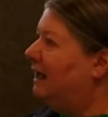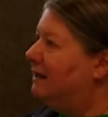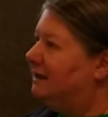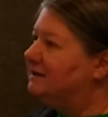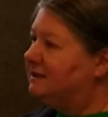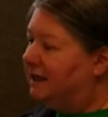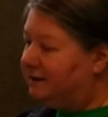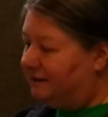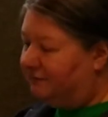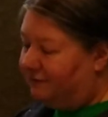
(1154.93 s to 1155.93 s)
less
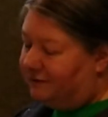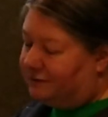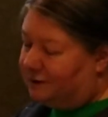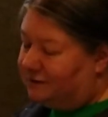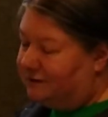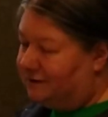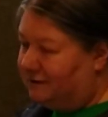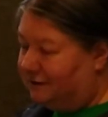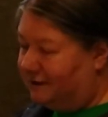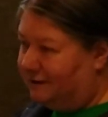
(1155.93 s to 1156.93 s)
likely for the treasurer to
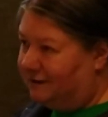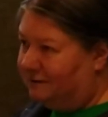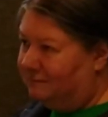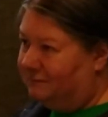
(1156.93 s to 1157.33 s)
look at the,